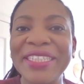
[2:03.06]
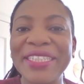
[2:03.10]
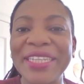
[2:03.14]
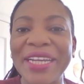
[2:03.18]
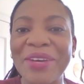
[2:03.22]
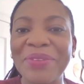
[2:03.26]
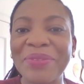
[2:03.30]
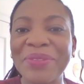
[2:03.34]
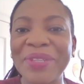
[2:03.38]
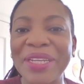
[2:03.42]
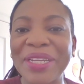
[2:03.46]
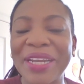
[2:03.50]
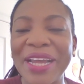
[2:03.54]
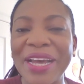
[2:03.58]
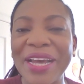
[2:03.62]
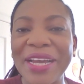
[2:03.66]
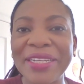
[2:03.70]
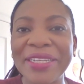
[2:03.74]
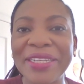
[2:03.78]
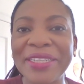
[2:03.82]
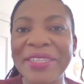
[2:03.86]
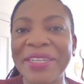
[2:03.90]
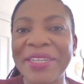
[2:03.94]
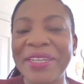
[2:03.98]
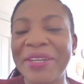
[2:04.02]
down the
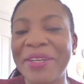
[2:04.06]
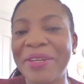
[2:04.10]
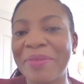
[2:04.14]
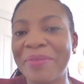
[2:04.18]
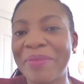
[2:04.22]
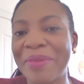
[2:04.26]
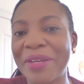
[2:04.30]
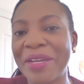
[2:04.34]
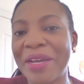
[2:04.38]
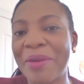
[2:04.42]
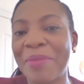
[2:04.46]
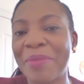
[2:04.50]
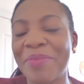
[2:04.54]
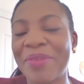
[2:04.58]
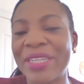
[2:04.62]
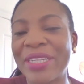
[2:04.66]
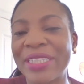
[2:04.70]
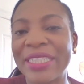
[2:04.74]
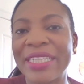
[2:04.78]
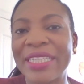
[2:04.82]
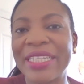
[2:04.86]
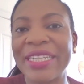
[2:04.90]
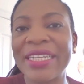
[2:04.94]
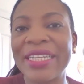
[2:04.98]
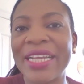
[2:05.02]
line, our
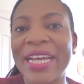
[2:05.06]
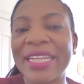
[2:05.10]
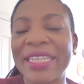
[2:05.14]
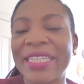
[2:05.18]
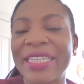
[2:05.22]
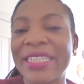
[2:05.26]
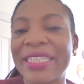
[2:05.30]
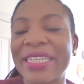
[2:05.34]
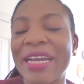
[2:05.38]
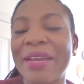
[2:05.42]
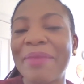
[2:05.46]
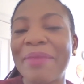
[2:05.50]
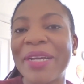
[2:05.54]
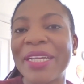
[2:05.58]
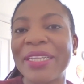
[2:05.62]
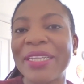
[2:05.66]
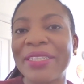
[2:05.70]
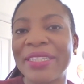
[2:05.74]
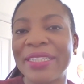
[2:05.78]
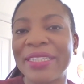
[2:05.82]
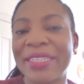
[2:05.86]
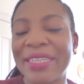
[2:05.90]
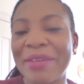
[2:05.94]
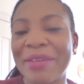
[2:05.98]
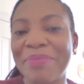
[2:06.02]
president at the time had
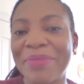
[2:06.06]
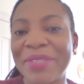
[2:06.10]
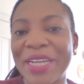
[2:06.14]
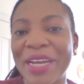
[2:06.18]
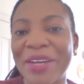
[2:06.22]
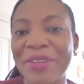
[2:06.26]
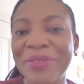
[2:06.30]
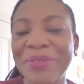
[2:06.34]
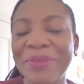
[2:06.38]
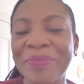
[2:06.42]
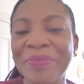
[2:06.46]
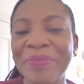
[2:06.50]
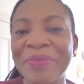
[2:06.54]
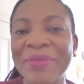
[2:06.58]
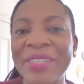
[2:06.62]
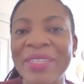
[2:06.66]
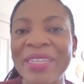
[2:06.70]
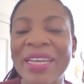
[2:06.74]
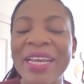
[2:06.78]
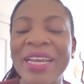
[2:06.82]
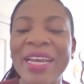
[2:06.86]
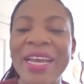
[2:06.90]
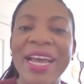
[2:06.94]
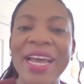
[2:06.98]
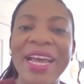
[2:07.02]
to step down.
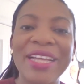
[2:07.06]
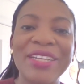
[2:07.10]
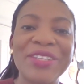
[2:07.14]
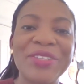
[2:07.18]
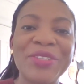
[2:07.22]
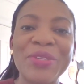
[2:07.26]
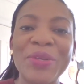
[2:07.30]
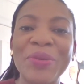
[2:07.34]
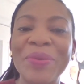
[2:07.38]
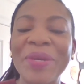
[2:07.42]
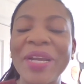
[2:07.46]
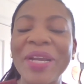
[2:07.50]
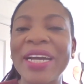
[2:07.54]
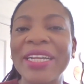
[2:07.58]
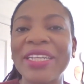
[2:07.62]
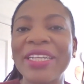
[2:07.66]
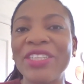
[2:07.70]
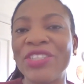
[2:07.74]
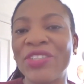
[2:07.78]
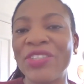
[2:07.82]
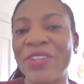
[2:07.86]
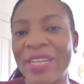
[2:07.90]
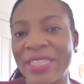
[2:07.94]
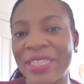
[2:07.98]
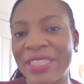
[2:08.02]
And so we had a
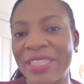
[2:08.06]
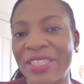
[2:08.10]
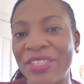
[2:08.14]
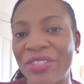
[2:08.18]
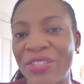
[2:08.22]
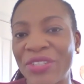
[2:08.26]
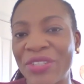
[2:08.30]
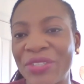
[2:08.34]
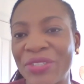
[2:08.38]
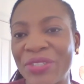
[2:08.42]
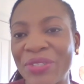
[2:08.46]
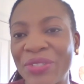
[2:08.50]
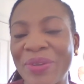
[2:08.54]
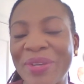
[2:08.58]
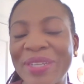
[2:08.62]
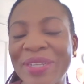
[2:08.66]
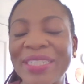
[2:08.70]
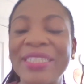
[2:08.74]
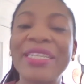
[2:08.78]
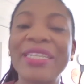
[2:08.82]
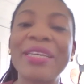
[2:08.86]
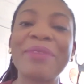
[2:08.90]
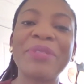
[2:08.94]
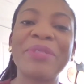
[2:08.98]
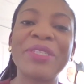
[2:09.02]
transition. So I
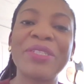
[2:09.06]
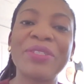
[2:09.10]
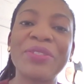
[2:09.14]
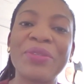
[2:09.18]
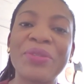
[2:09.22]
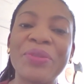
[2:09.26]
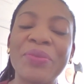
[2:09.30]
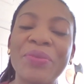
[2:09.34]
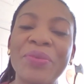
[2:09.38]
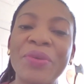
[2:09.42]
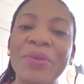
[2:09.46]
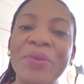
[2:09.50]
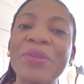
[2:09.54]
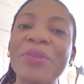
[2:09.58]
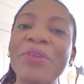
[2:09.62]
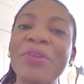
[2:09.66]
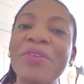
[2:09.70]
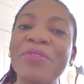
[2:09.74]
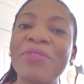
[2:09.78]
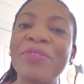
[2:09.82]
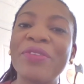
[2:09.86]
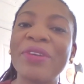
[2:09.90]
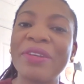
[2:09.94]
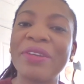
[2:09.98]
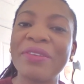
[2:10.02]
stepped into the role
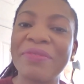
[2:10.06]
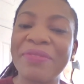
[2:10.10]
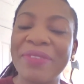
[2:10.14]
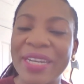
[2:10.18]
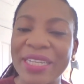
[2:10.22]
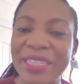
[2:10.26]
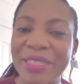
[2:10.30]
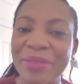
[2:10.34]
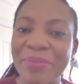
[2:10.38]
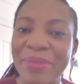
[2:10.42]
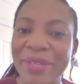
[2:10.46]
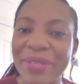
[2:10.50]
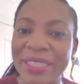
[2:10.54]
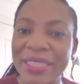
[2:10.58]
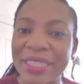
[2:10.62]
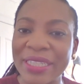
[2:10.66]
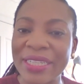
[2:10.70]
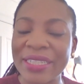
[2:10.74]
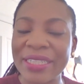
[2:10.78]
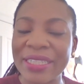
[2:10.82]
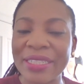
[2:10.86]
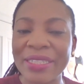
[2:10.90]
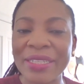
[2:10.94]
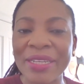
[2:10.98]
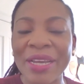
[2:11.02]
of vice
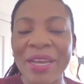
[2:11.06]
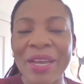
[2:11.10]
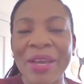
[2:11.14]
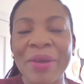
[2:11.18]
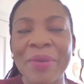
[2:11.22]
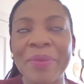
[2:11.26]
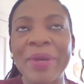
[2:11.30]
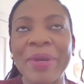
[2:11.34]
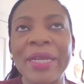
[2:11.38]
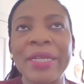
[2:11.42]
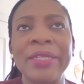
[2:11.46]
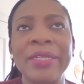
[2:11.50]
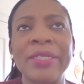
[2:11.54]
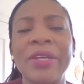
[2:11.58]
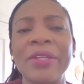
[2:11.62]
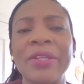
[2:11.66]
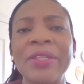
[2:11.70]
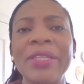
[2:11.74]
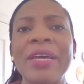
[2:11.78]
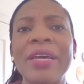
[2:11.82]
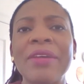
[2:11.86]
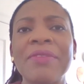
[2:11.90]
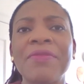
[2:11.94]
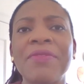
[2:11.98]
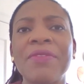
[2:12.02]
president. We had done
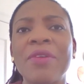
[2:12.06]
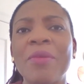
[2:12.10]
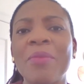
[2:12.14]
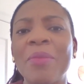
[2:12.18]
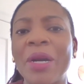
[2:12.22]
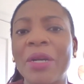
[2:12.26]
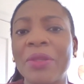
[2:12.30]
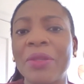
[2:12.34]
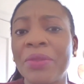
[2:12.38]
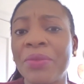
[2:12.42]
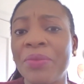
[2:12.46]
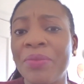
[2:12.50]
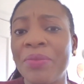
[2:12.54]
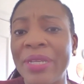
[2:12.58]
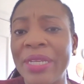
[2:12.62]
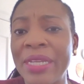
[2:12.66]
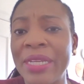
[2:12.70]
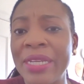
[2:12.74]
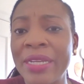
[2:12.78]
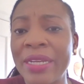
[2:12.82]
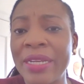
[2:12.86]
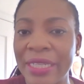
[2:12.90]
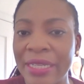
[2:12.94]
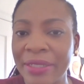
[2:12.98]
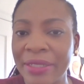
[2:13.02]
that for about
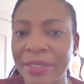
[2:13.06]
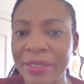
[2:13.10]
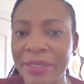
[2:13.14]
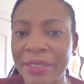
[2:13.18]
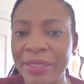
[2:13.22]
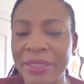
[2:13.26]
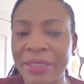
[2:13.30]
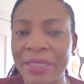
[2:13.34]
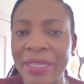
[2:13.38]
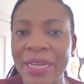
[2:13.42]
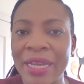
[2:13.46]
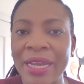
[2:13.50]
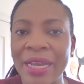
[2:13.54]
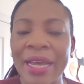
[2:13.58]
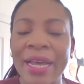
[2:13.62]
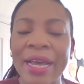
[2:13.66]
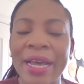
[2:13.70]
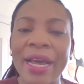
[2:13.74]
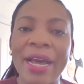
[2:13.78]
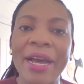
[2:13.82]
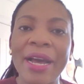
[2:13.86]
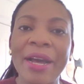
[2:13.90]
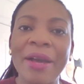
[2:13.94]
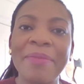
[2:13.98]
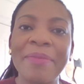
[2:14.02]
3 years.
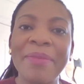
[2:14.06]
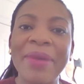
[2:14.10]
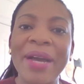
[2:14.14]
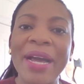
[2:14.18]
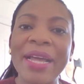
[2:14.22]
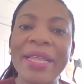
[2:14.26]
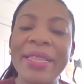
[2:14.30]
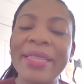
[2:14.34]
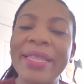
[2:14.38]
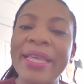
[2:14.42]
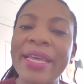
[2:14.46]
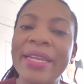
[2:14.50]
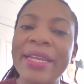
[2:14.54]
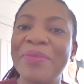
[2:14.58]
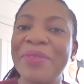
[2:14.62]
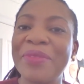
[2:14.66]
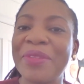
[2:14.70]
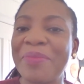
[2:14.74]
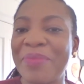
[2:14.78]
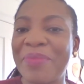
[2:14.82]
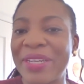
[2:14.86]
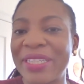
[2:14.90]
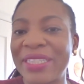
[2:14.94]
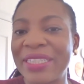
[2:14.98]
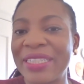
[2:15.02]
And then the
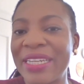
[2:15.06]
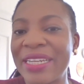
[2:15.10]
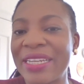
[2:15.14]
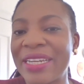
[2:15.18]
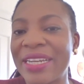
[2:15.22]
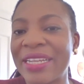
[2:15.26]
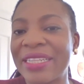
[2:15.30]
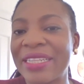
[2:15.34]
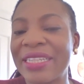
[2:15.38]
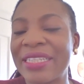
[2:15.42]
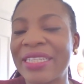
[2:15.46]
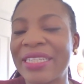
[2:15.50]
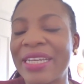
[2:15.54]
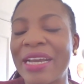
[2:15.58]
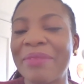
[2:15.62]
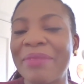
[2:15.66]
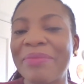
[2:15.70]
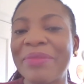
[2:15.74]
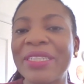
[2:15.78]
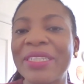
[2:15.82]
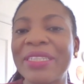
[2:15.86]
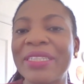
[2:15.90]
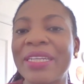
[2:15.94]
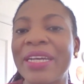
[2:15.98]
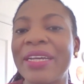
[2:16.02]
president at the time
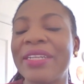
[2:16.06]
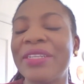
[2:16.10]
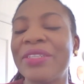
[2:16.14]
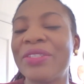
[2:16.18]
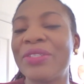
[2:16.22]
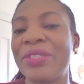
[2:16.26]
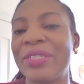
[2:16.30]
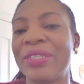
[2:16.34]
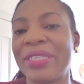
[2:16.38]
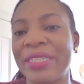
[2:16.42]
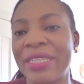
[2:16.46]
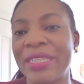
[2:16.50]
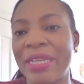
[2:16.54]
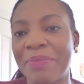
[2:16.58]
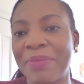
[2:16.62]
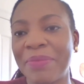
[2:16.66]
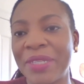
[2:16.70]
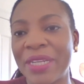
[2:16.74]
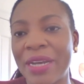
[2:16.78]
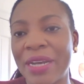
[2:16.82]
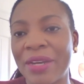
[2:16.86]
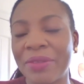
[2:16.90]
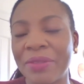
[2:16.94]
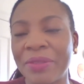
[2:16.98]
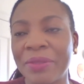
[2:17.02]
decided to step
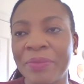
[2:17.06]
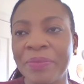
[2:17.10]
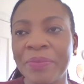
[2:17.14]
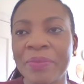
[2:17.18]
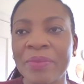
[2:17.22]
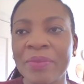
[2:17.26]
down.